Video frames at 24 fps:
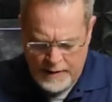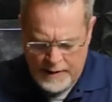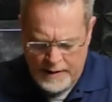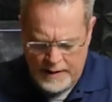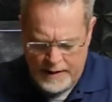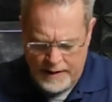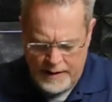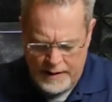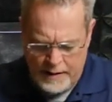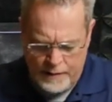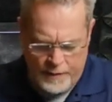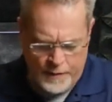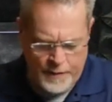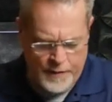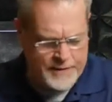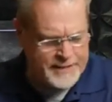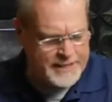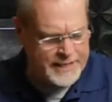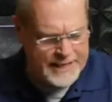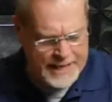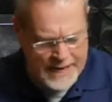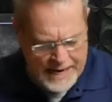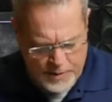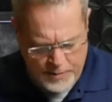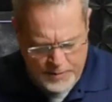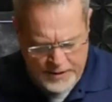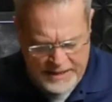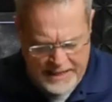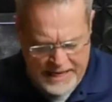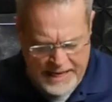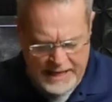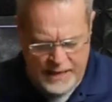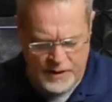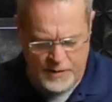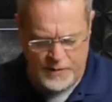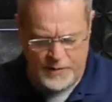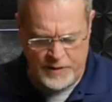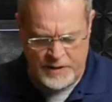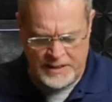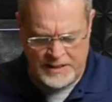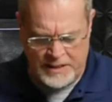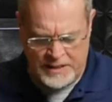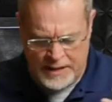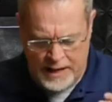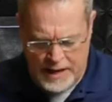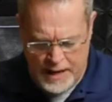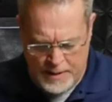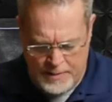Uh, for tonight. We thank you for
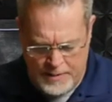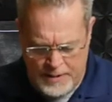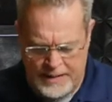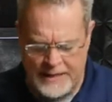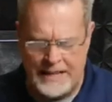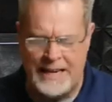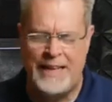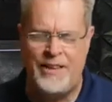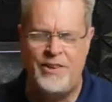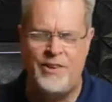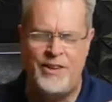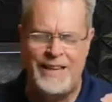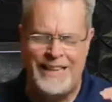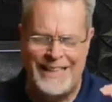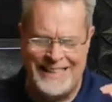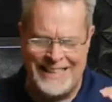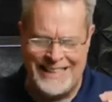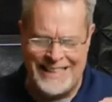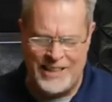this time together in